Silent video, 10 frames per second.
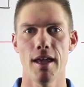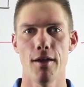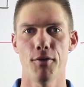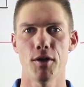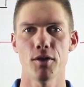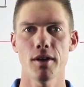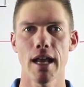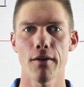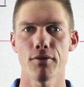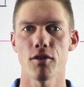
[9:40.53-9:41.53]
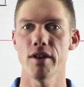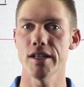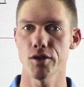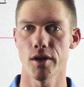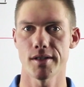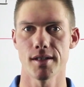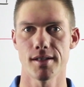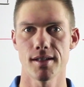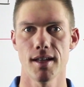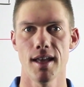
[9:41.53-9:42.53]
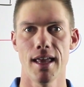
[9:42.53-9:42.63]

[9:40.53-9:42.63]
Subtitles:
if you don't have the resources.